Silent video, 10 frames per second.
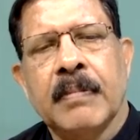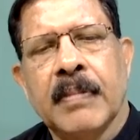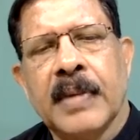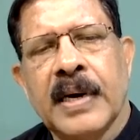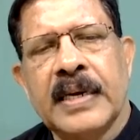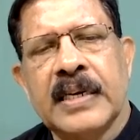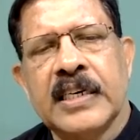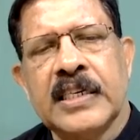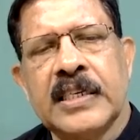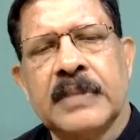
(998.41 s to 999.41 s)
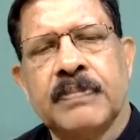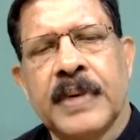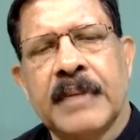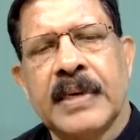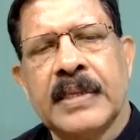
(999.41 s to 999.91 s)
minus
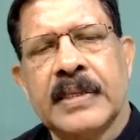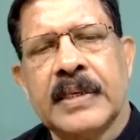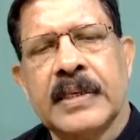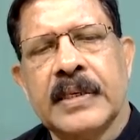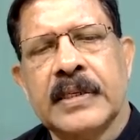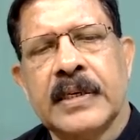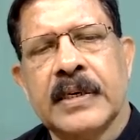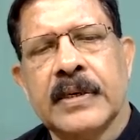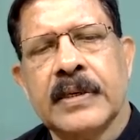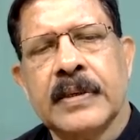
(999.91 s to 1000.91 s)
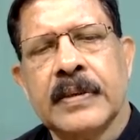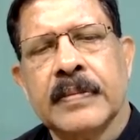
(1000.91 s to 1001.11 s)
pi by 3. Is it not?